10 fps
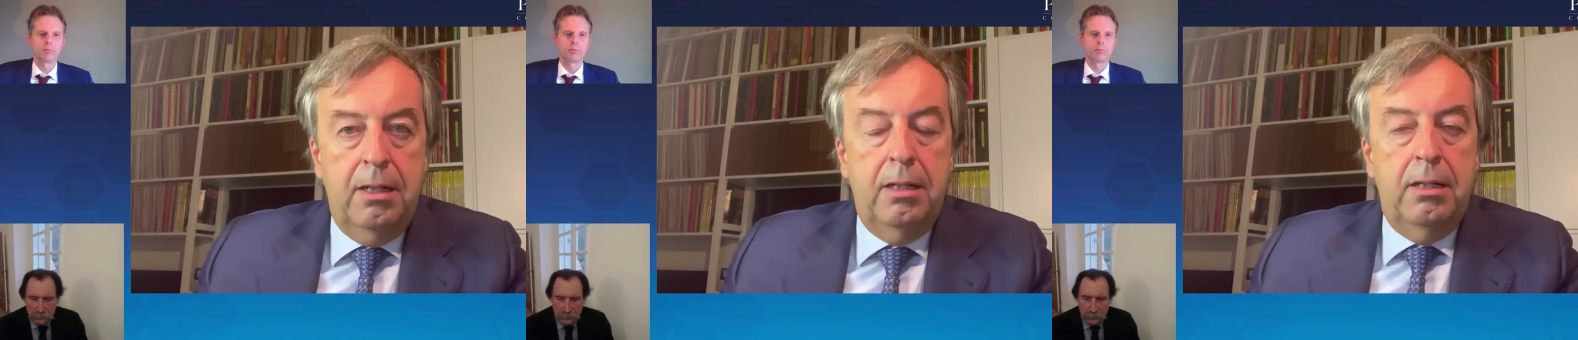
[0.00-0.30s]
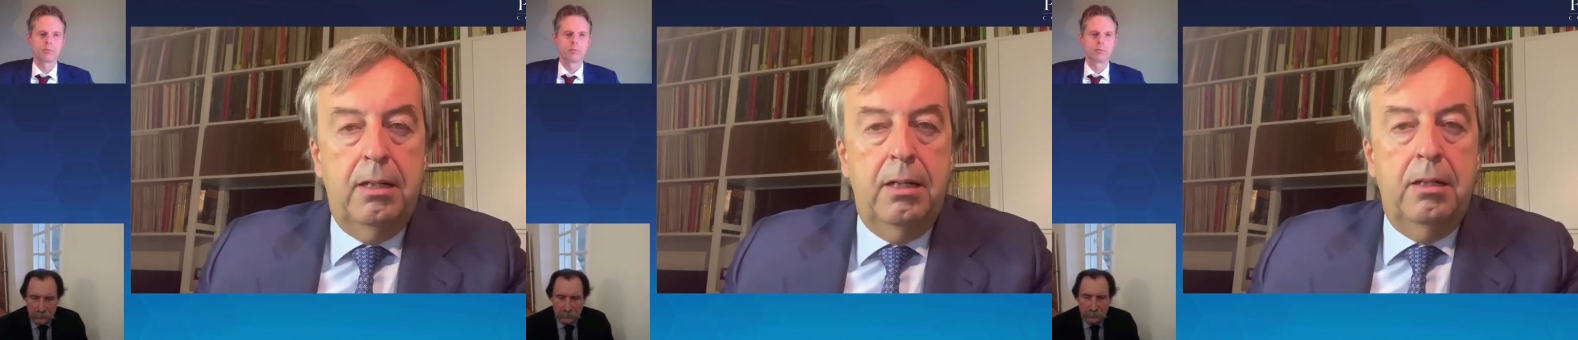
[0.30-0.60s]

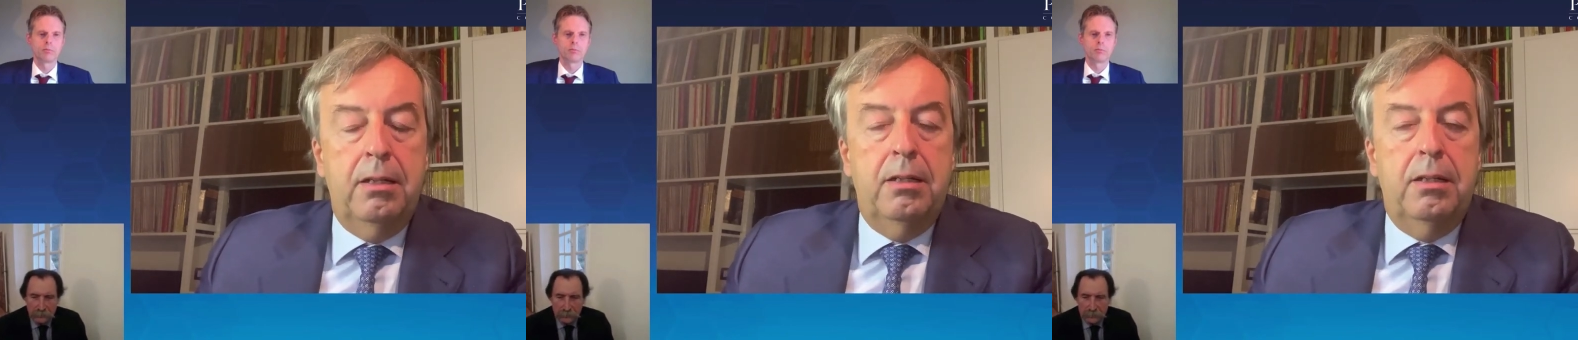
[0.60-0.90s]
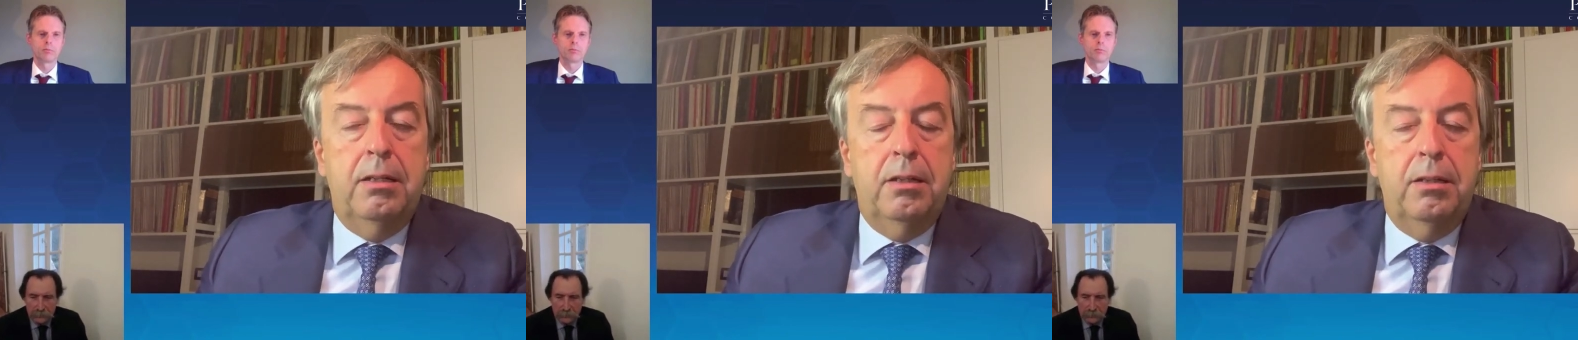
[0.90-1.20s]

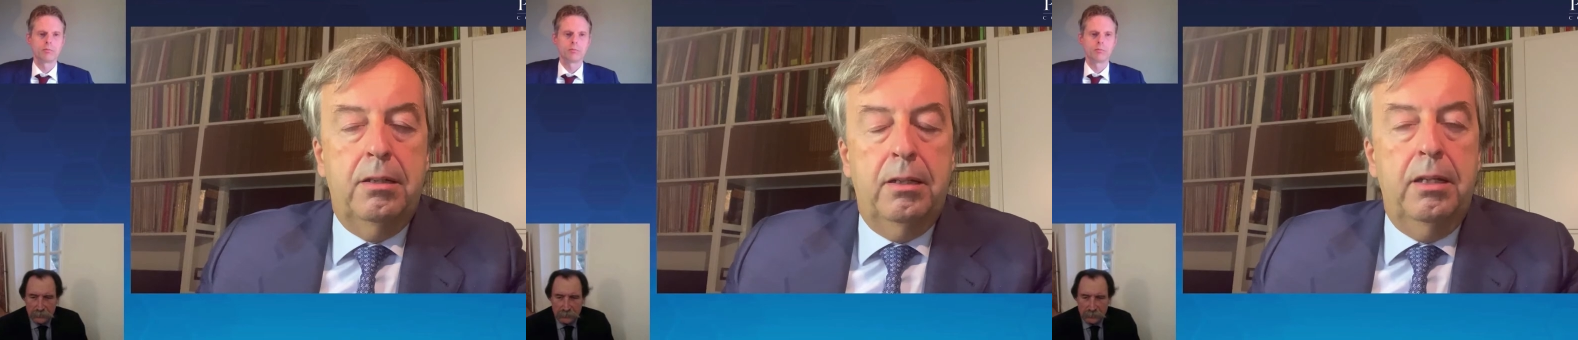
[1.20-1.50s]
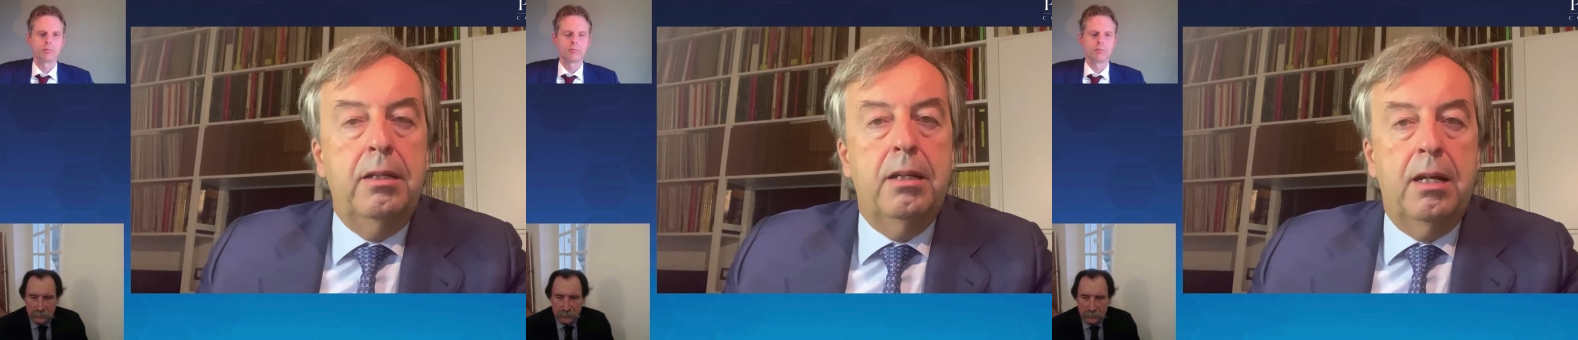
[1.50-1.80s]

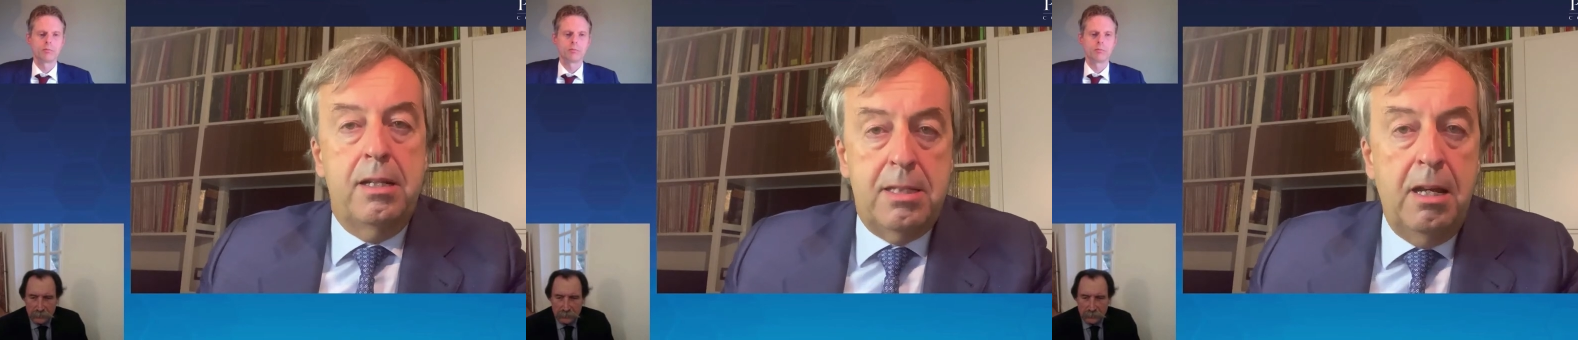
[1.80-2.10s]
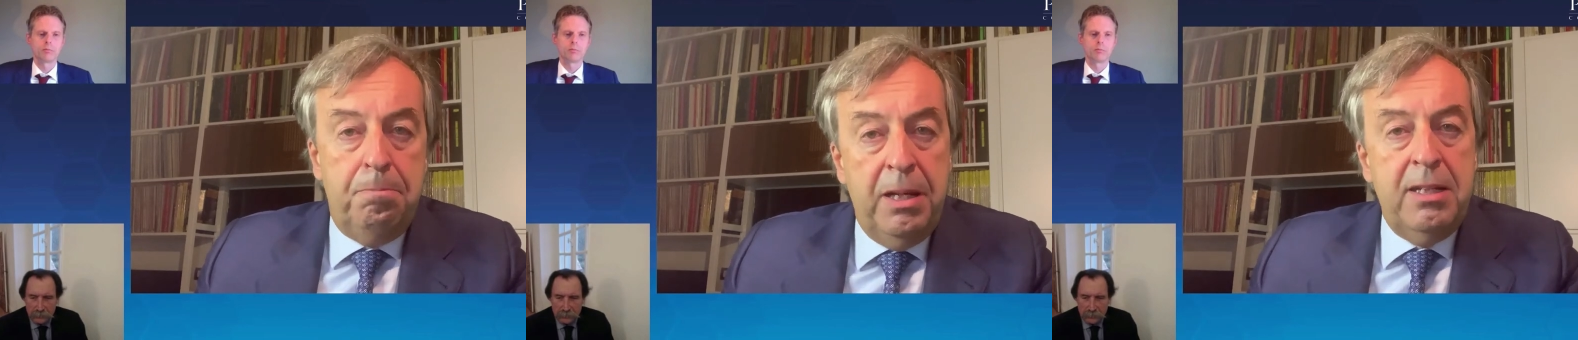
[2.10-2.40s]
Speaker 1: in, let's
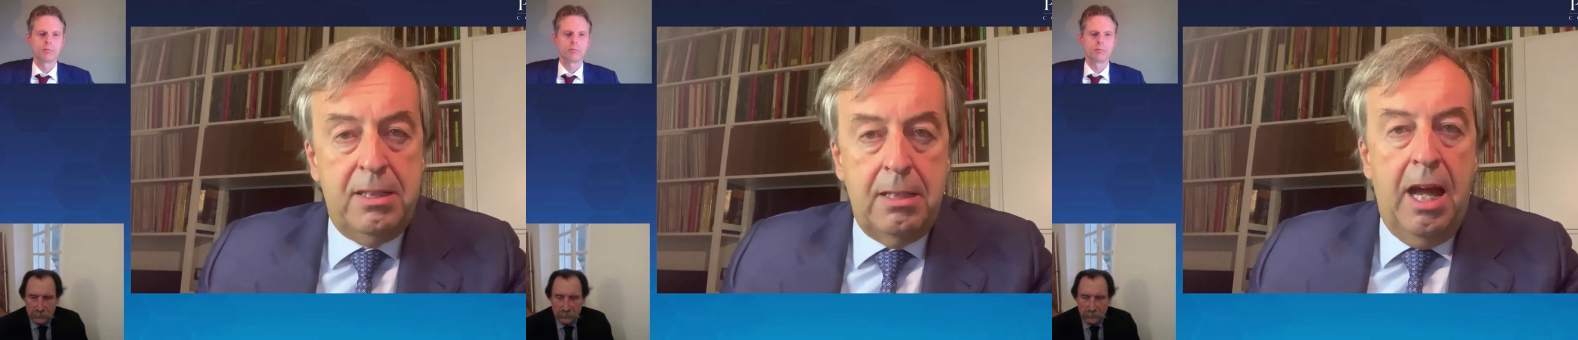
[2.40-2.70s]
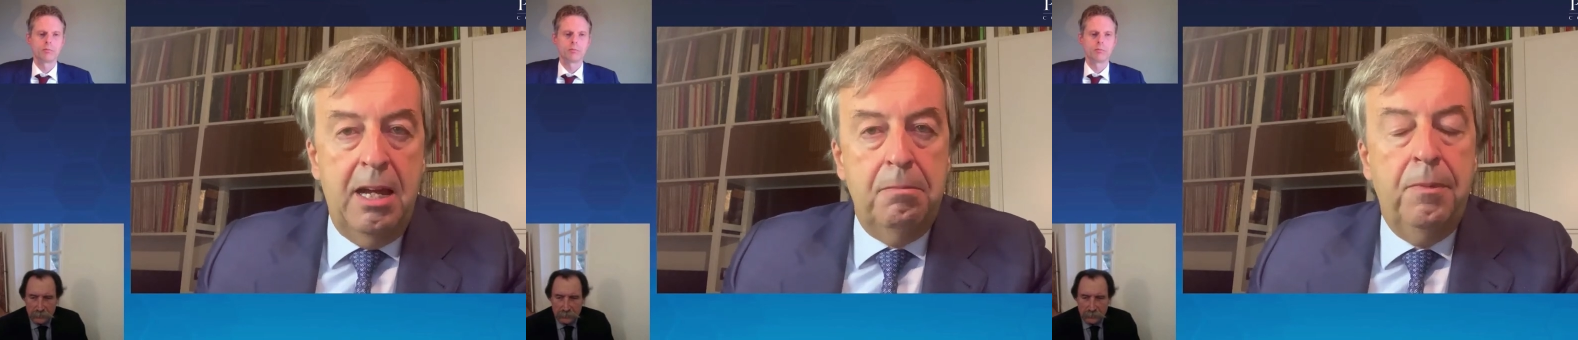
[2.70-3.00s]
say,
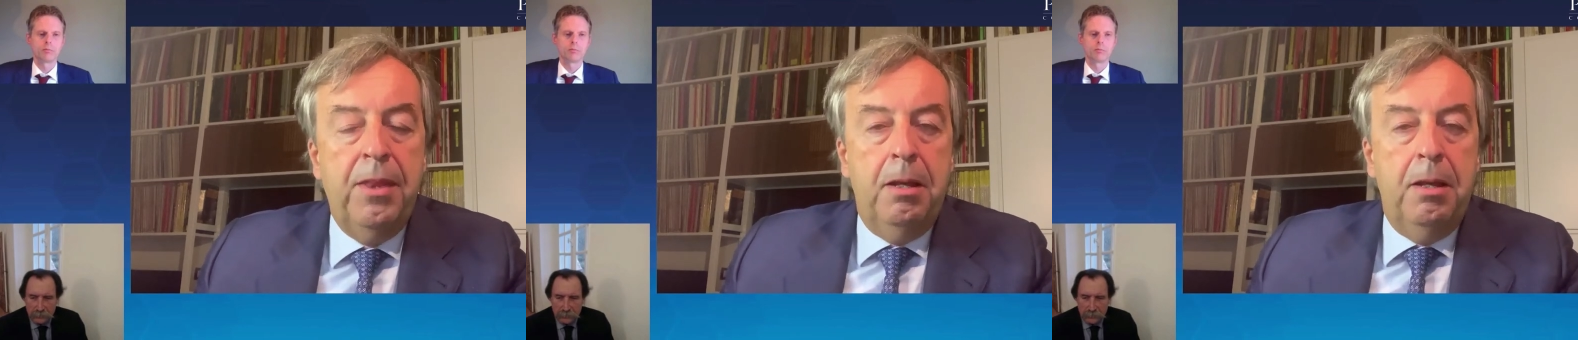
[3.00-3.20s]
peacetime,